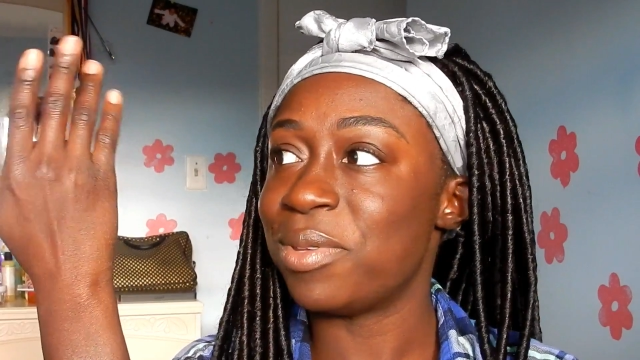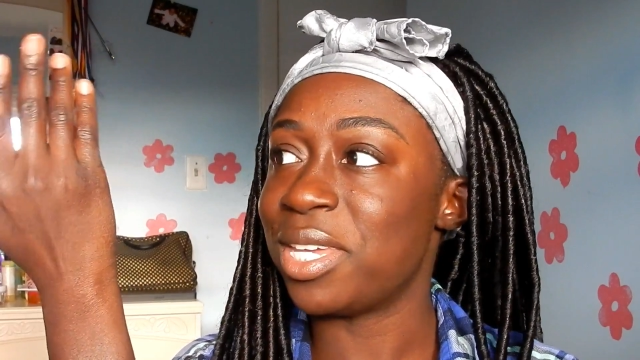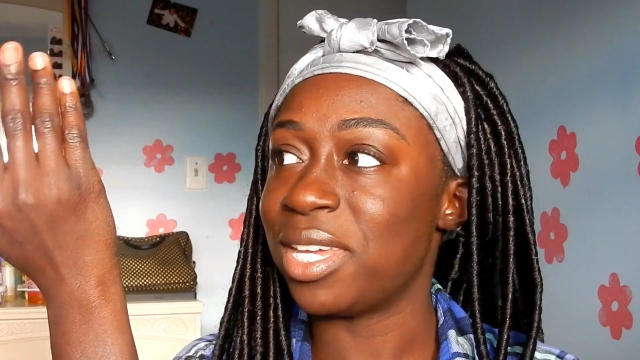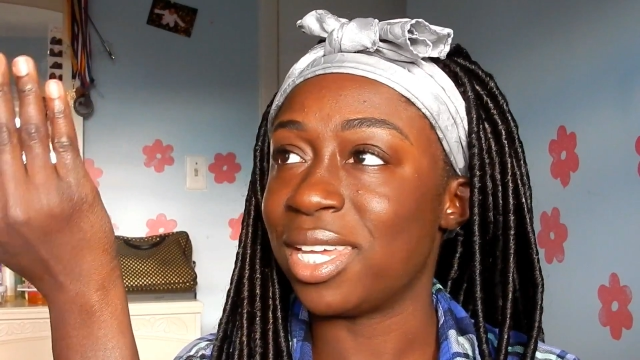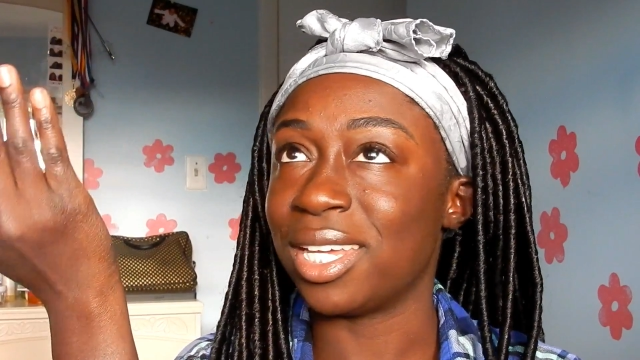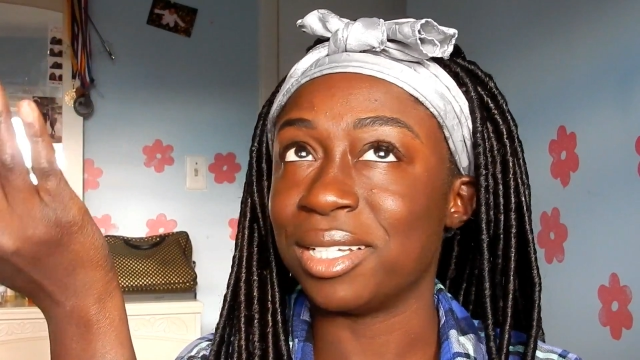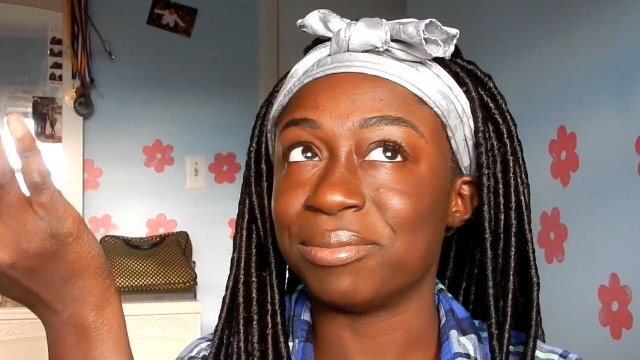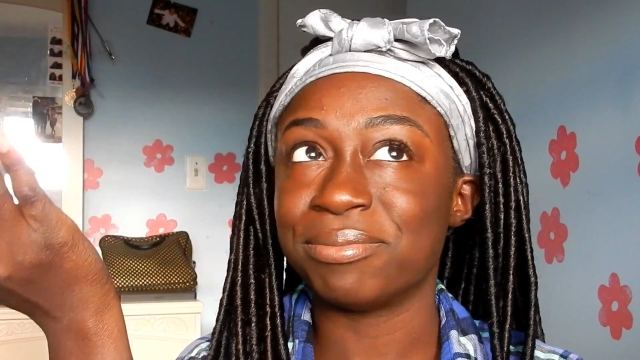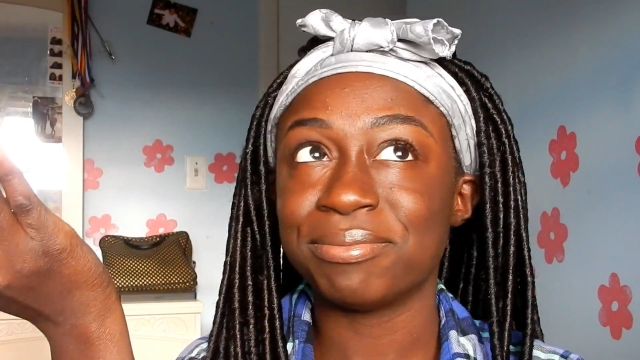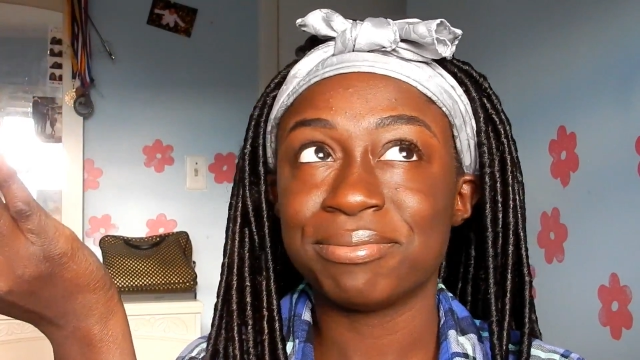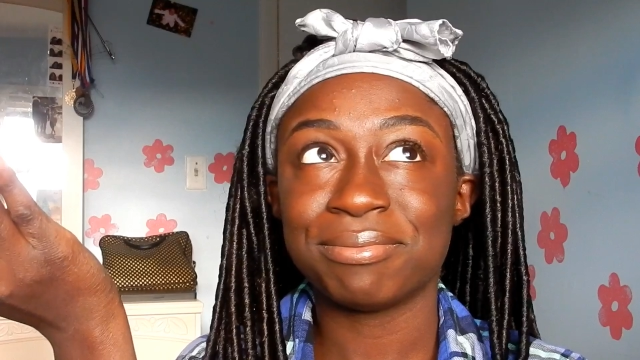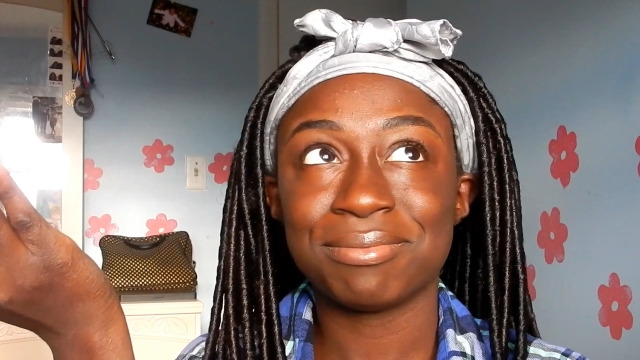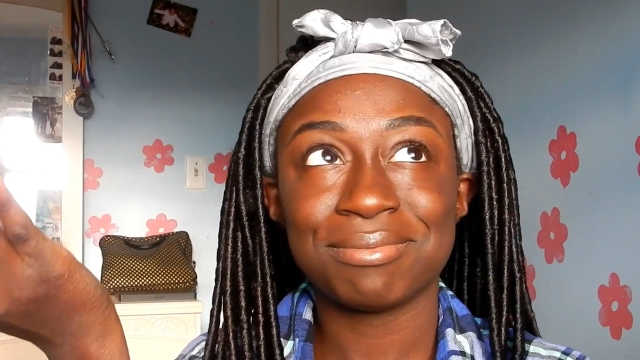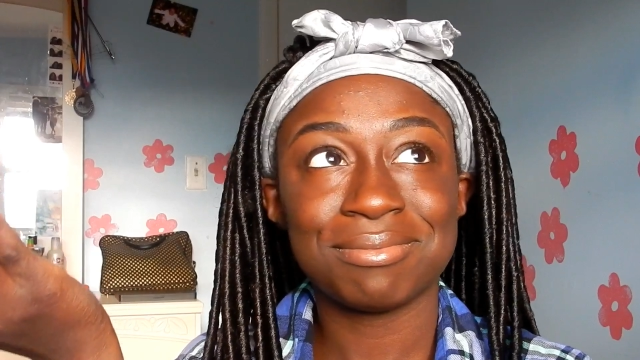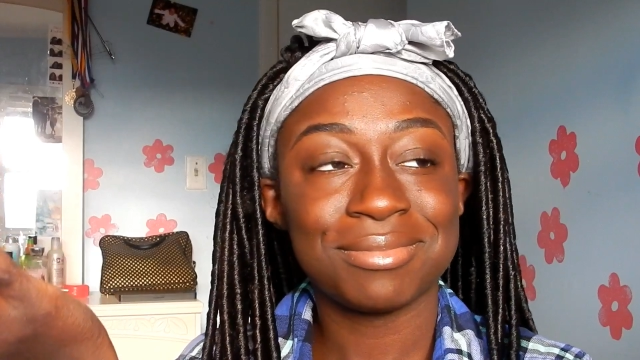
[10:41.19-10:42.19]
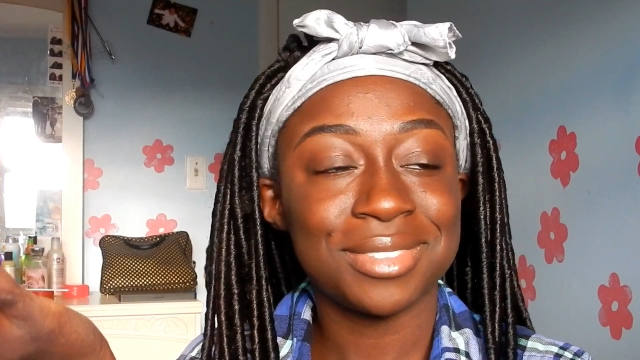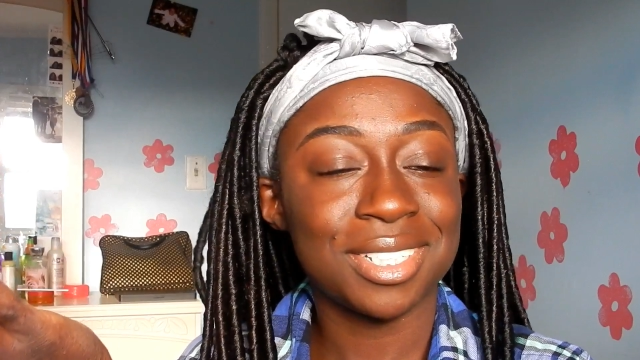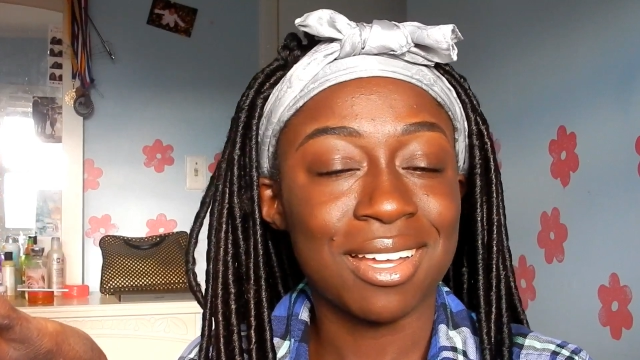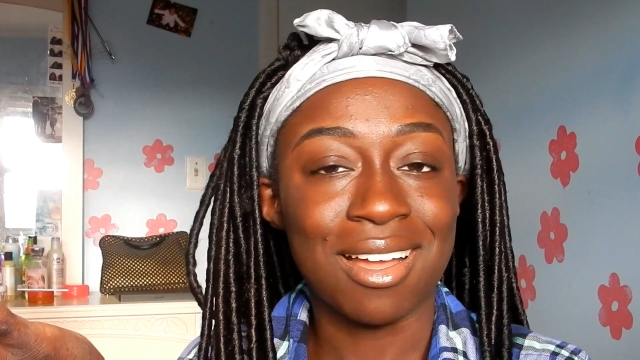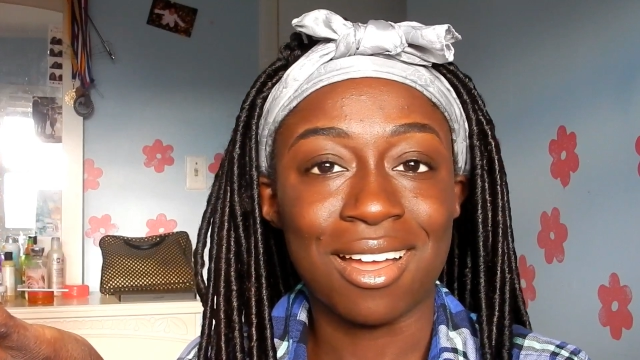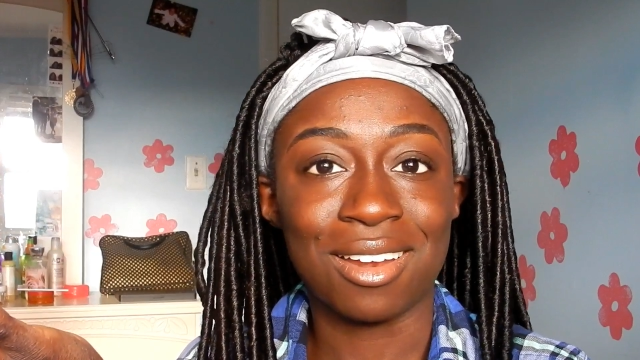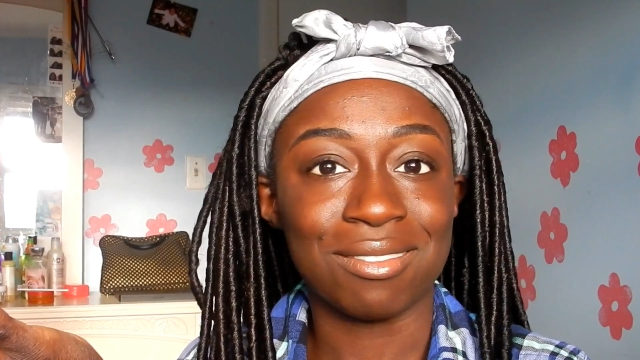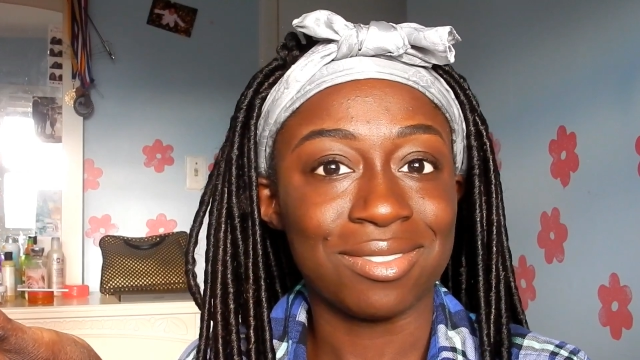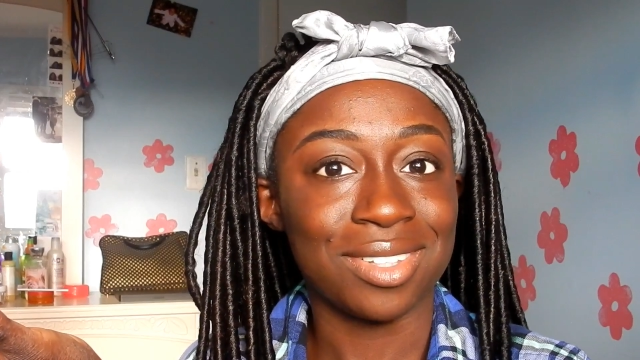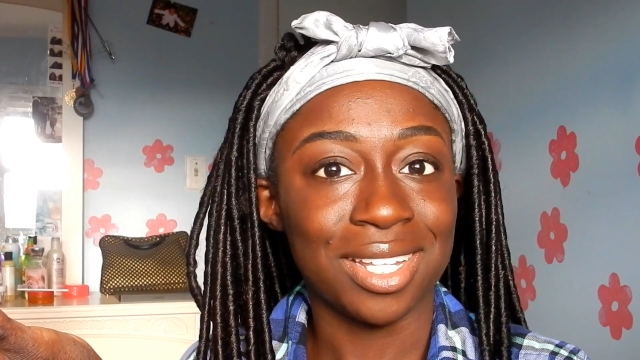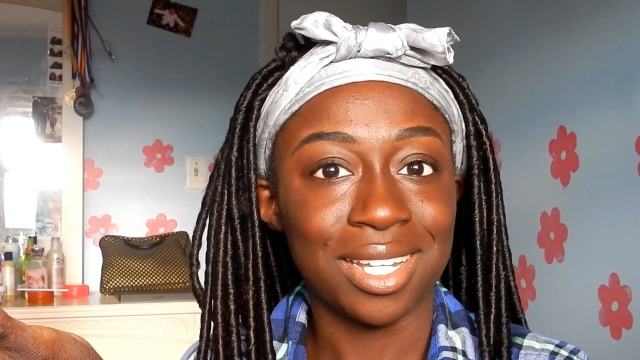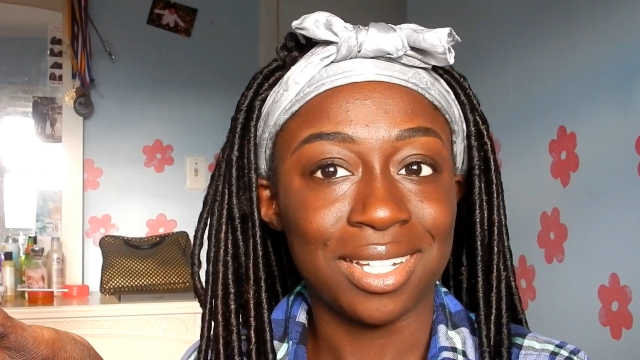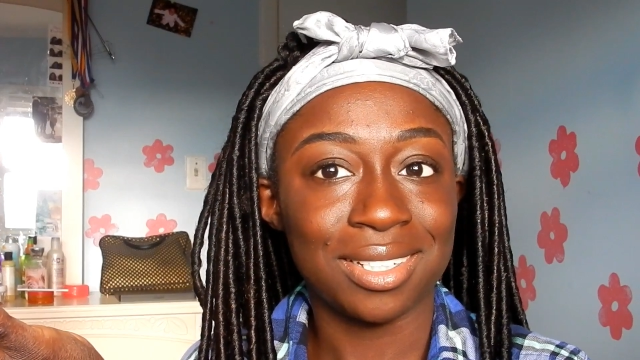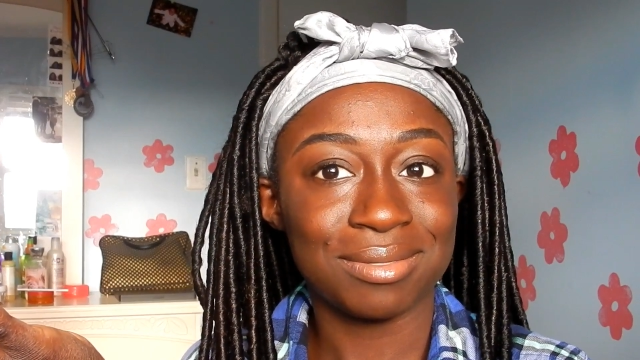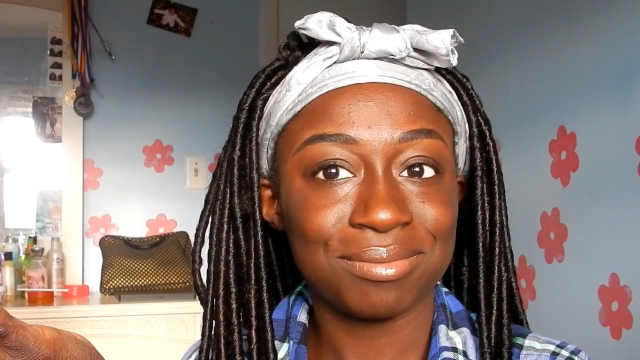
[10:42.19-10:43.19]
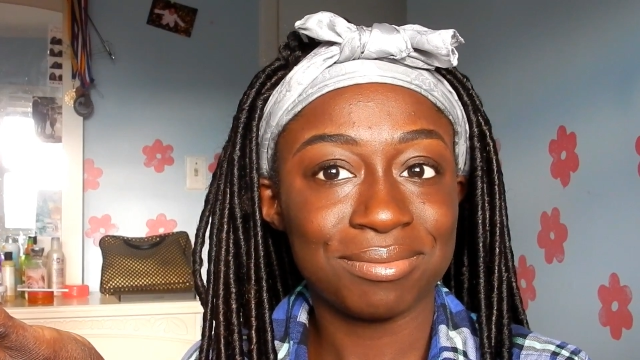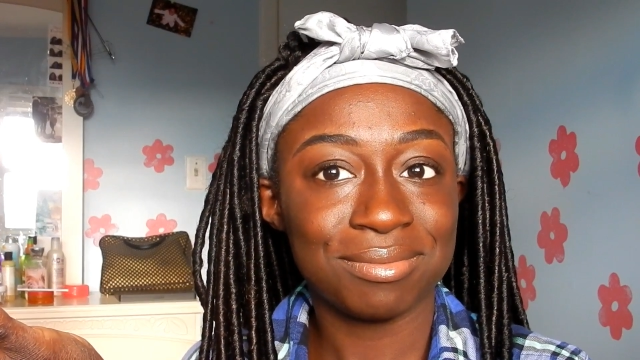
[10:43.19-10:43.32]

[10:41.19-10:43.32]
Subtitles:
be on fleek.